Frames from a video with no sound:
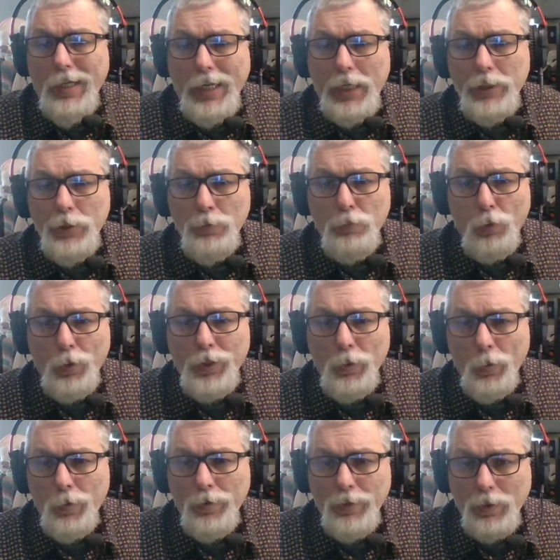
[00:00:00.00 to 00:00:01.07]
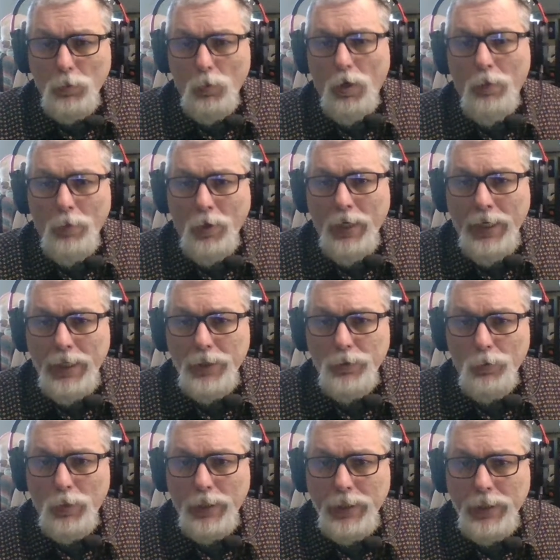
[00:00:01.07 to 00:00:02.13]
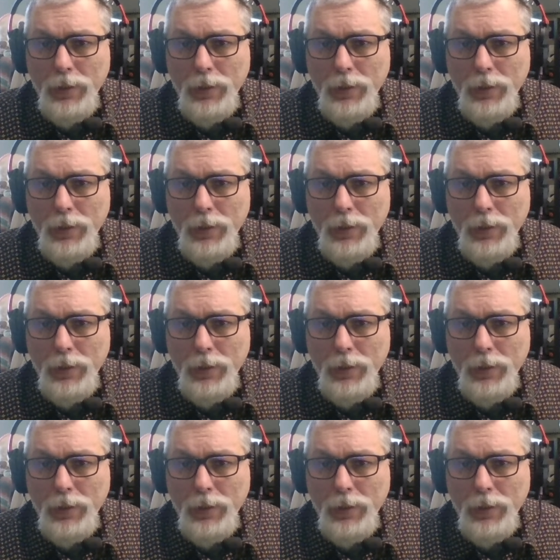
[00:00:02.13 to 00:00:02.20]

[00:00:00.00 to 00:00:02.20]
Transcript: and you pre-ordered and Walmart has ready.